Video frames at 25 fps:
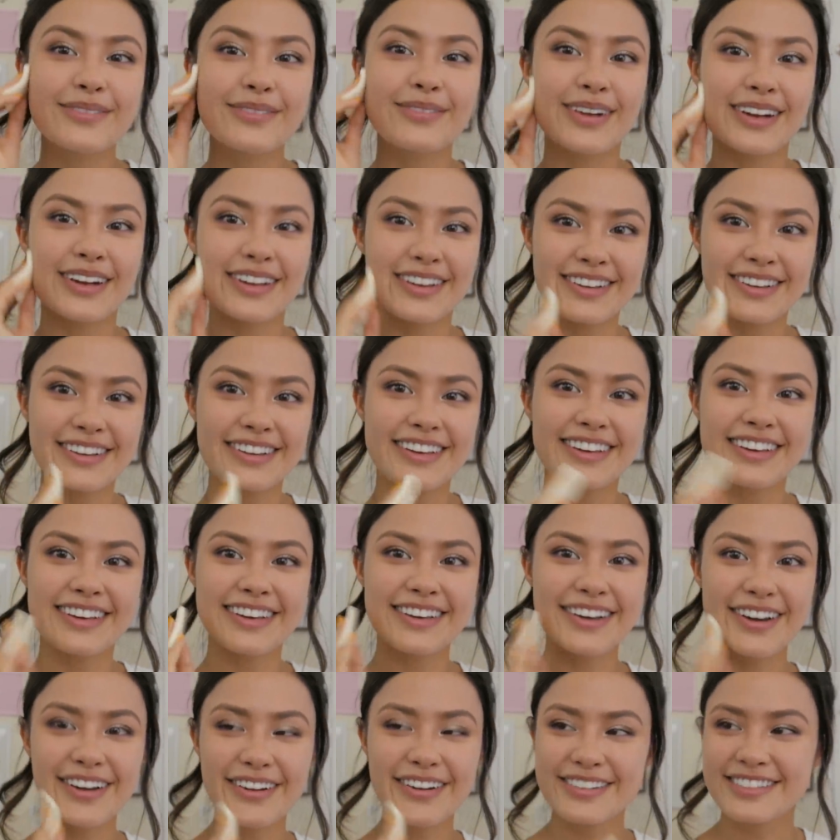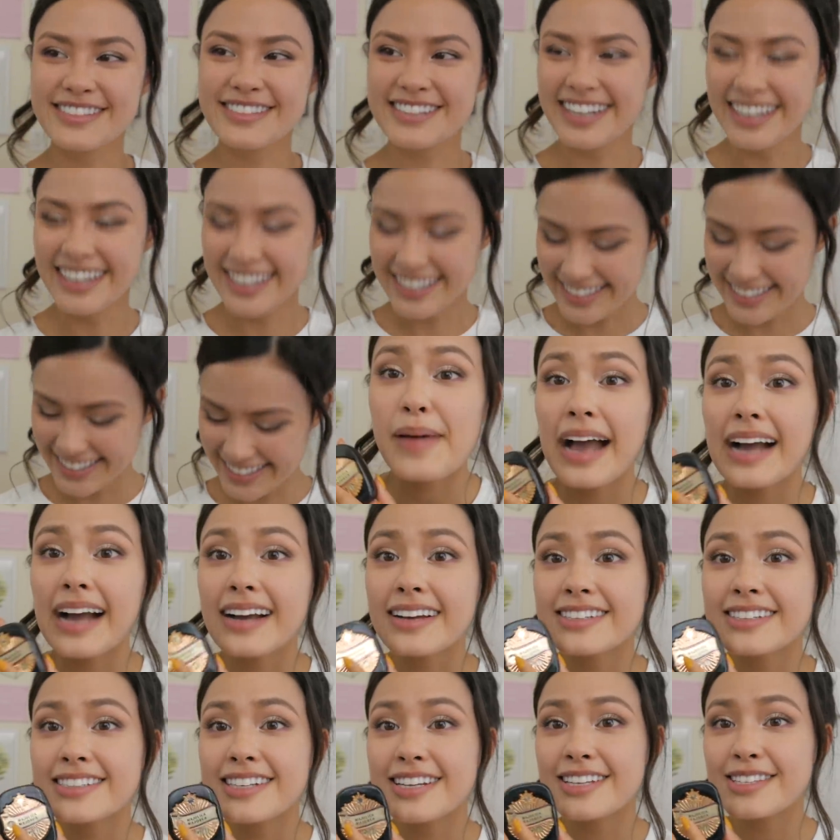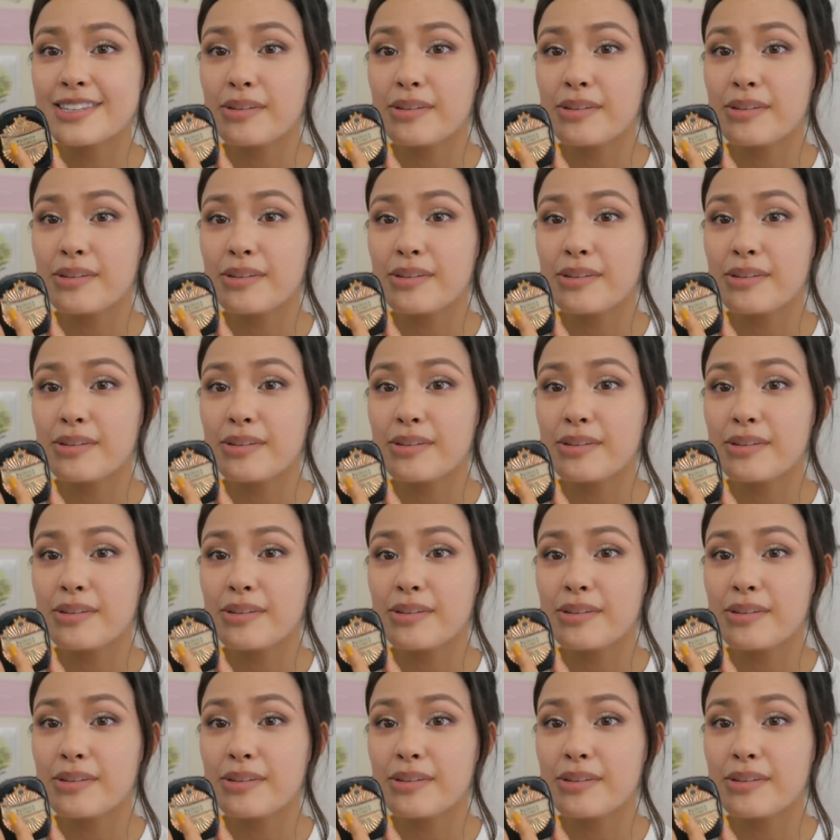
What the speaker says: I like the packaging,